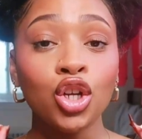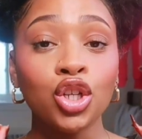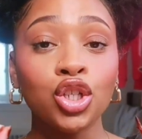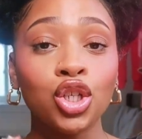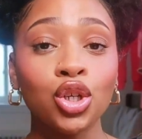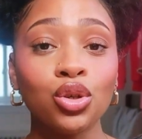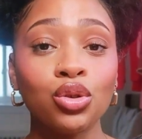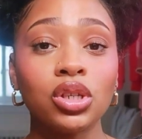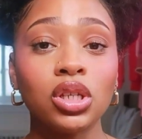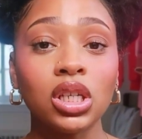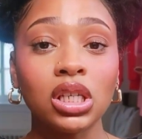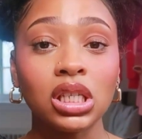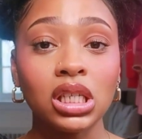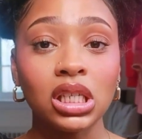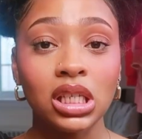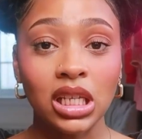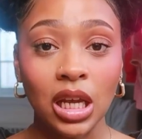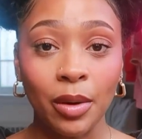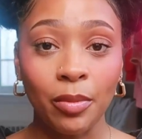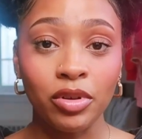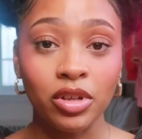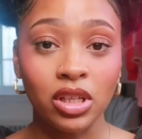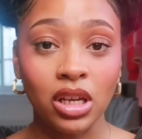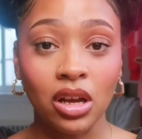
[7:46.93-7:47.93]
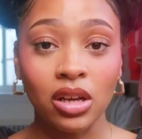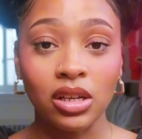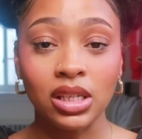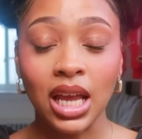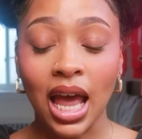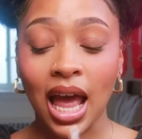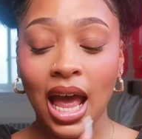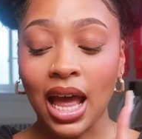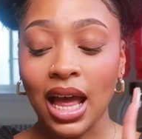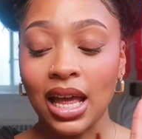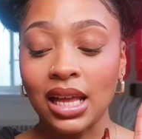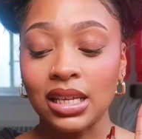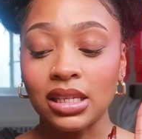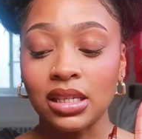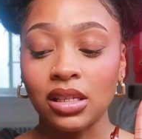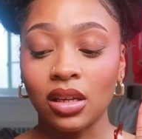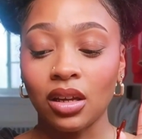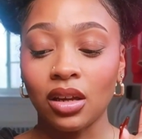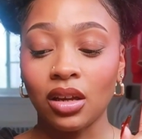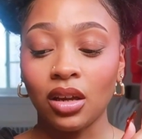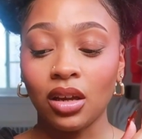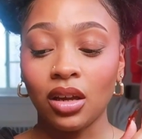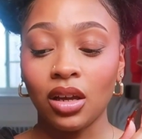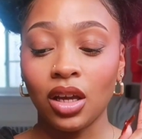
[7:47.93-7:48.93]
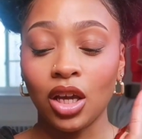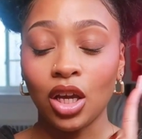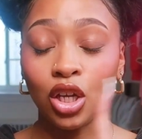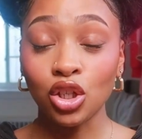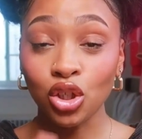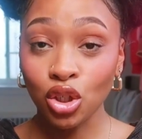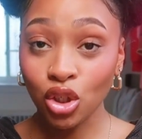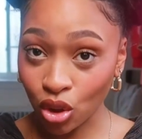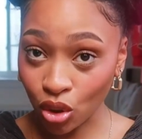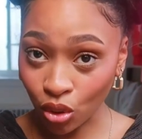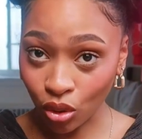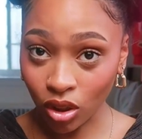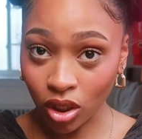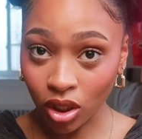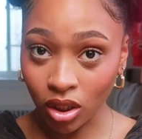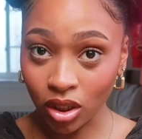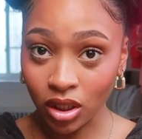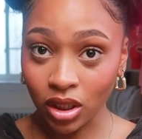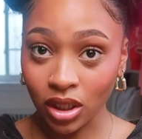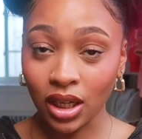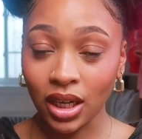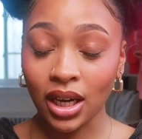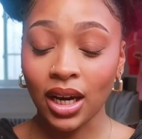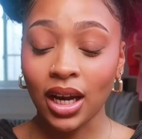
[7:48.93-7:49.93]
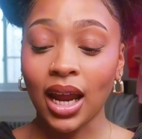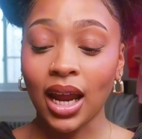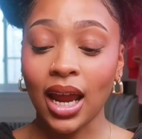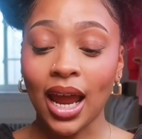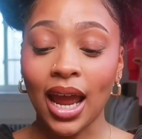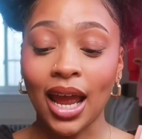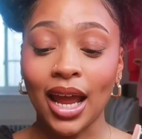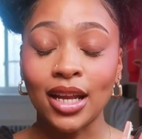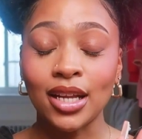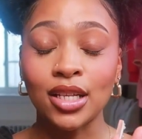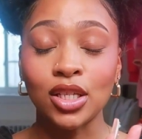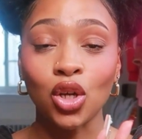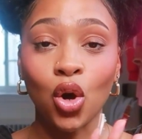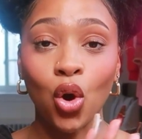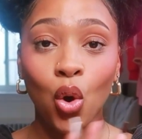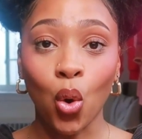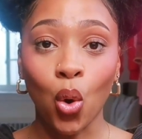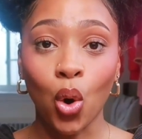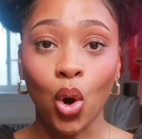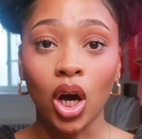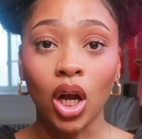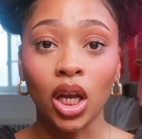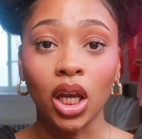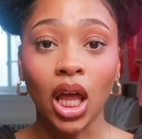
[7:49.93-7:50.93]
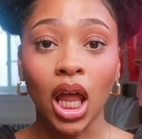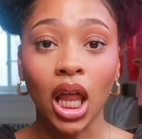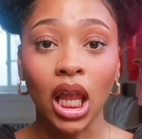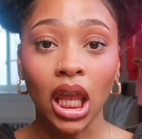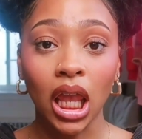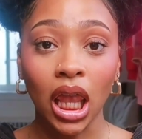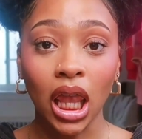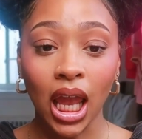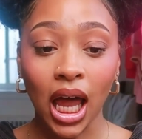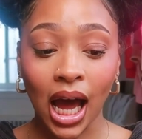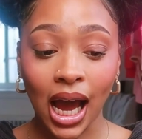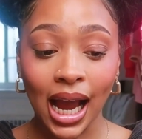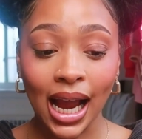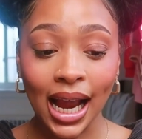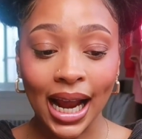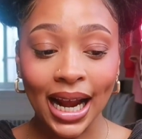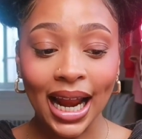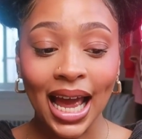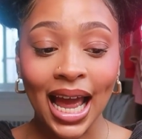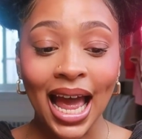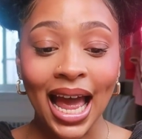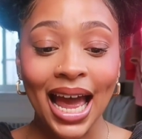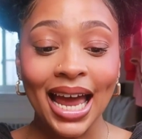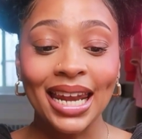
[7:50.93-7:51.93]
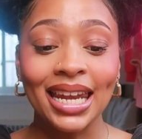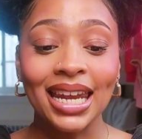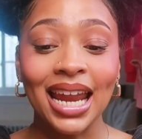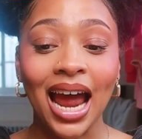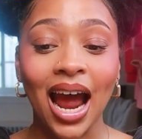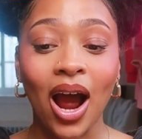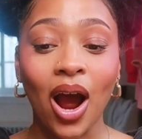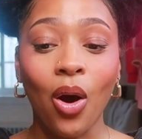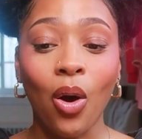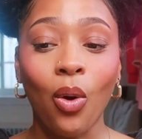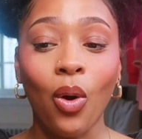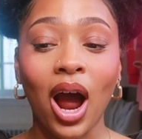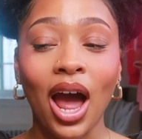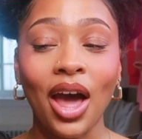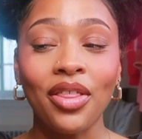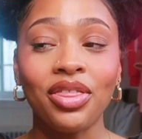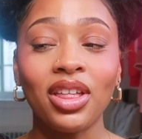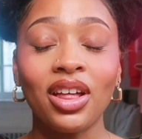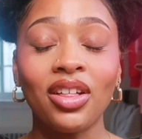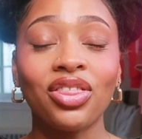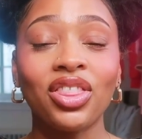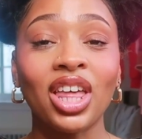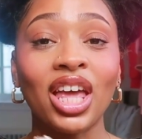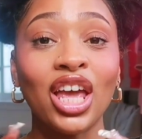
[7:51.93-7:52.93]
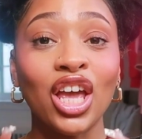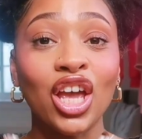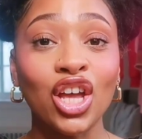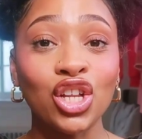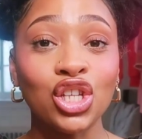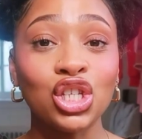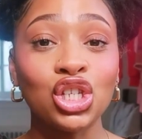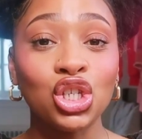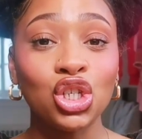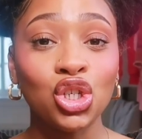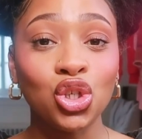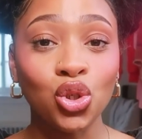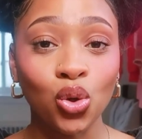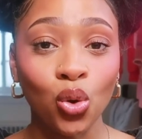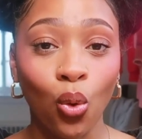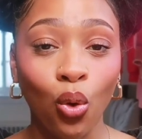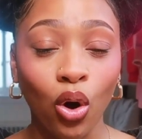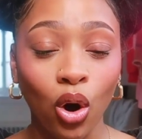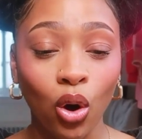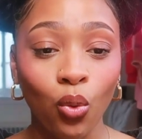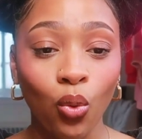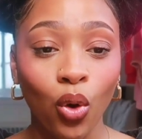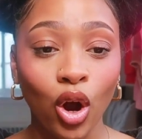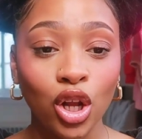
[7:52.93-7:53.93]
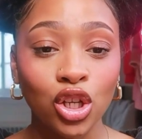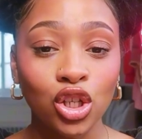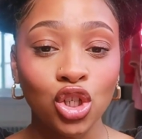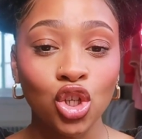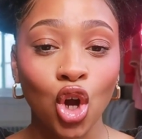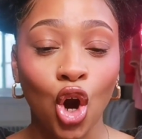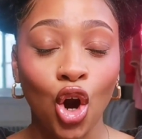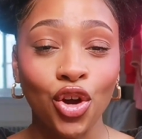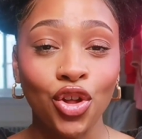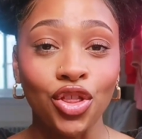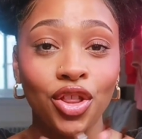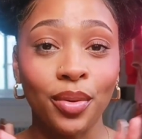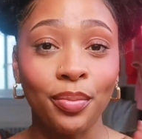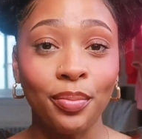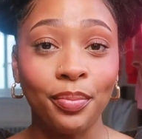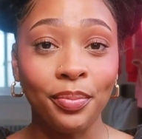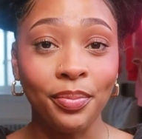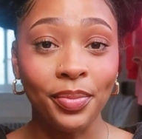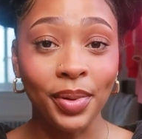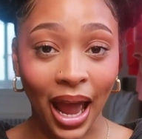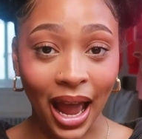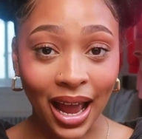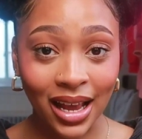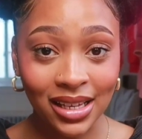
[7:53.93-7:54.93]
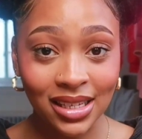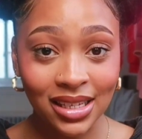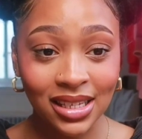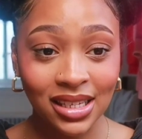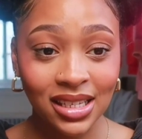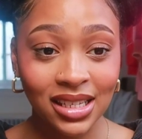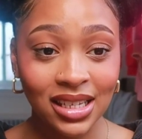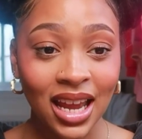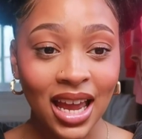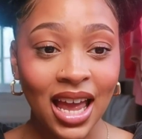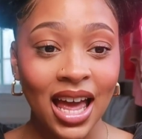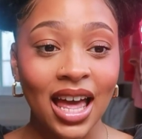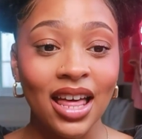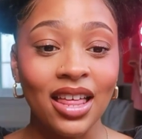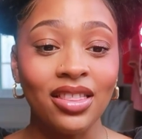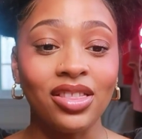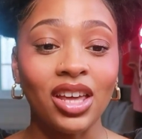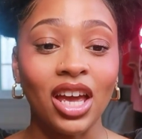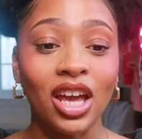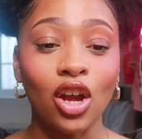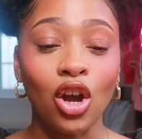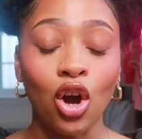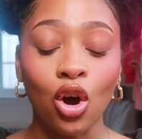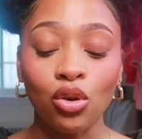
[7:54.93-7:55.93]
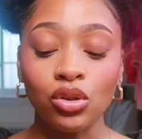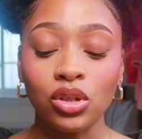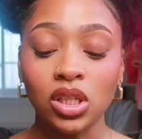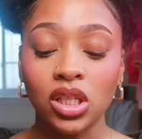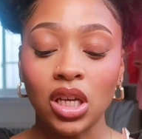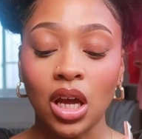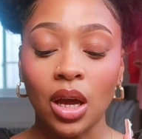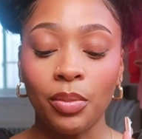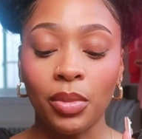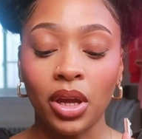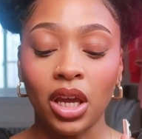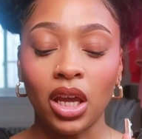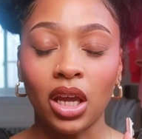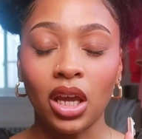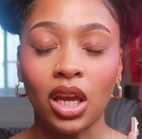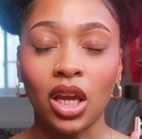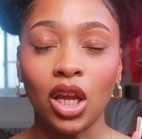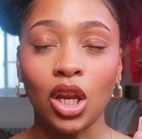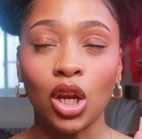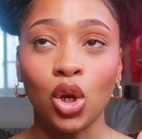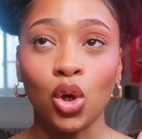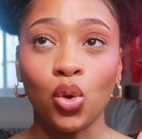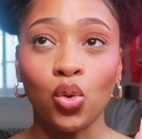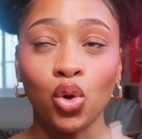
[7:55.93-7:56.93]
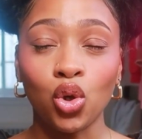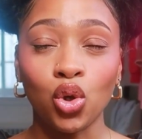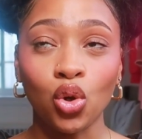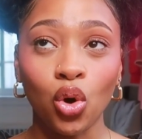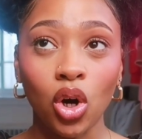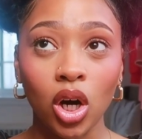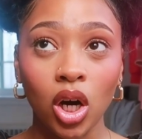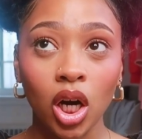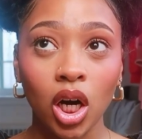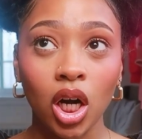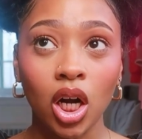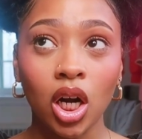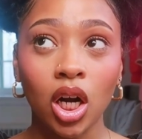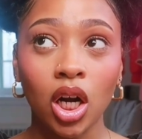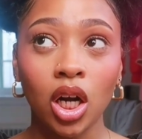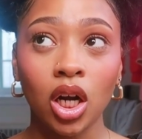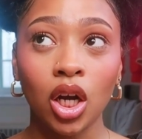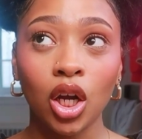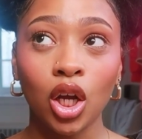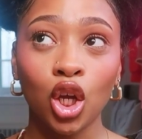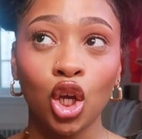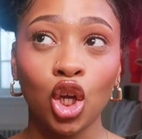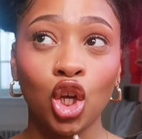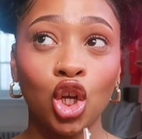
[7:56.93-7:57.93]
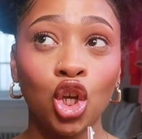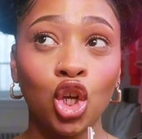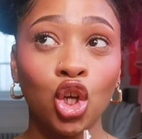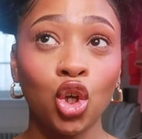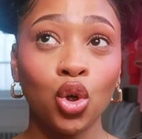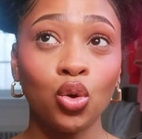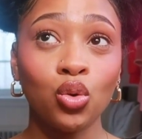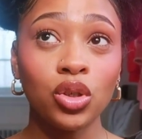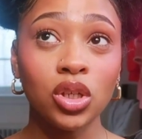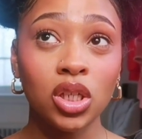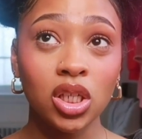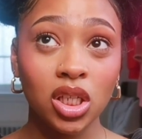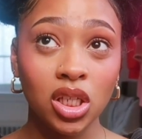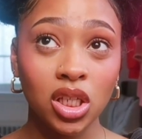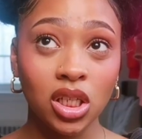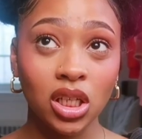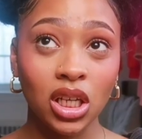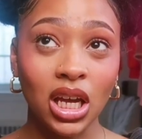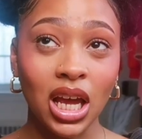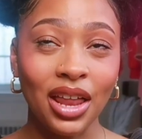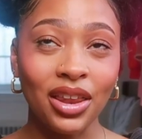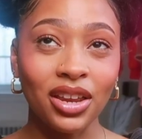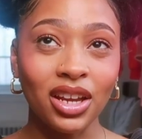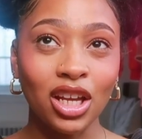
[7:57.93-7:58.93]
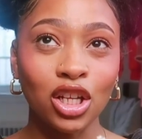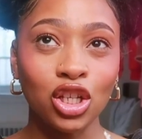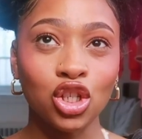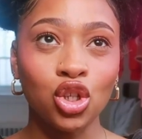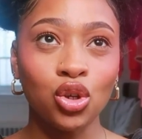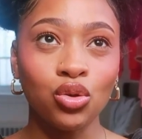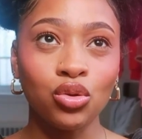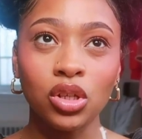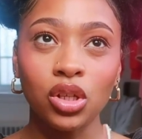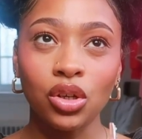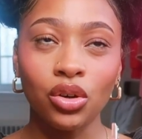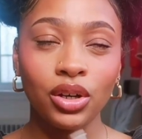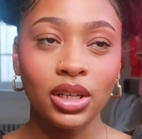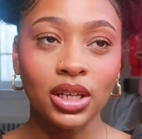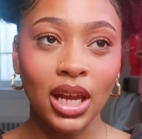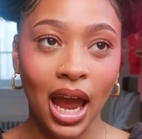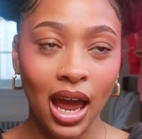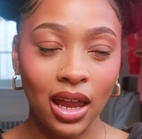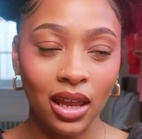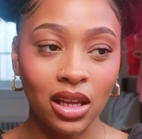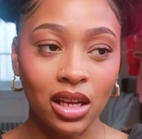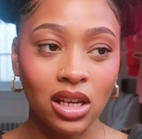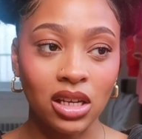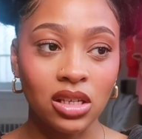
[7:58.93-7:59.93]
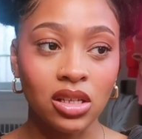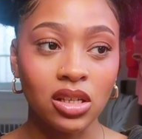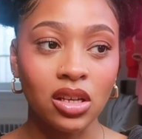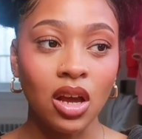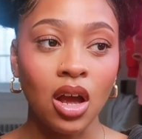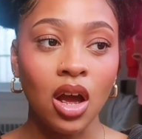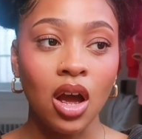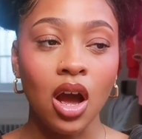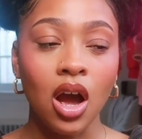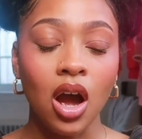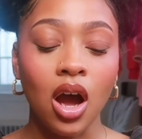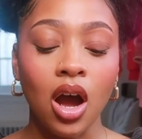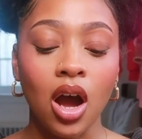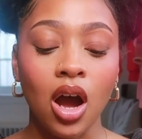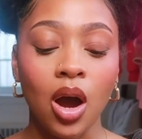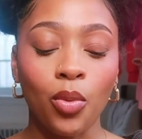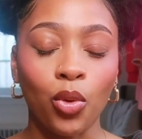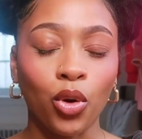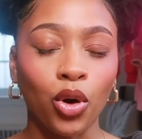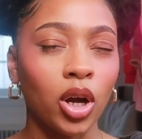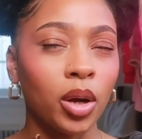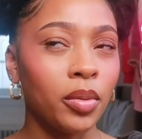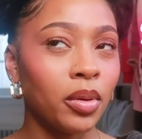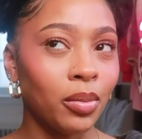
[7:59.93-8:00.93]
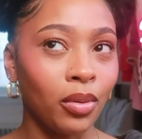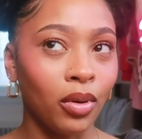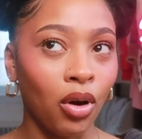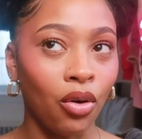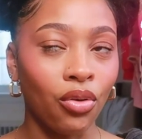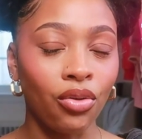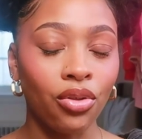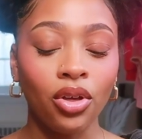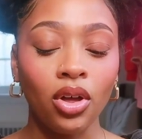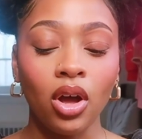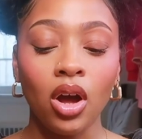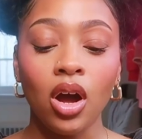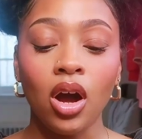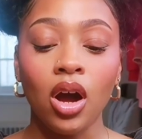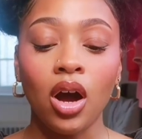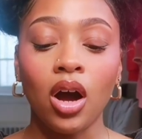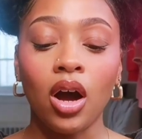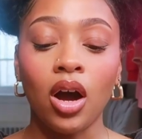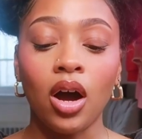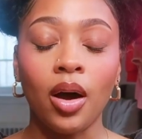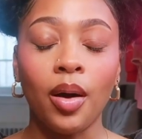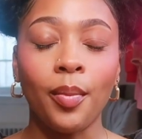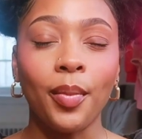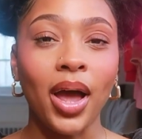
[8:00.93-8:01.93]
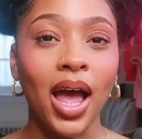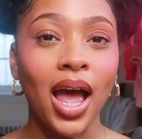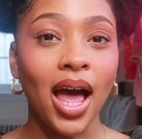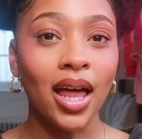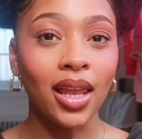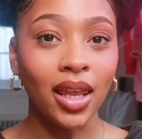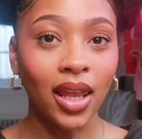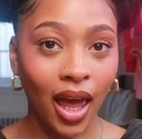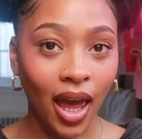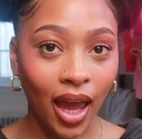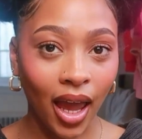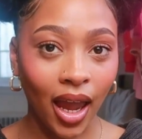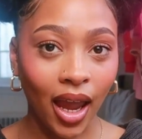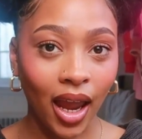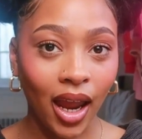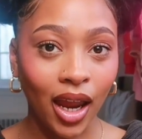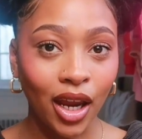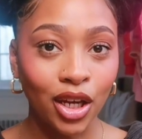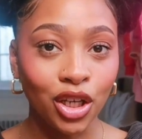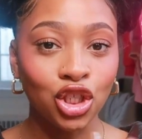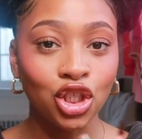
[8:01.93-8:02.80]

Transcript: 260 Sample Sales has in-store and online. Now I think the in-store ones are the best. They host them in New York, Houston, I think it's Houston or Dallas, or could be both, LA,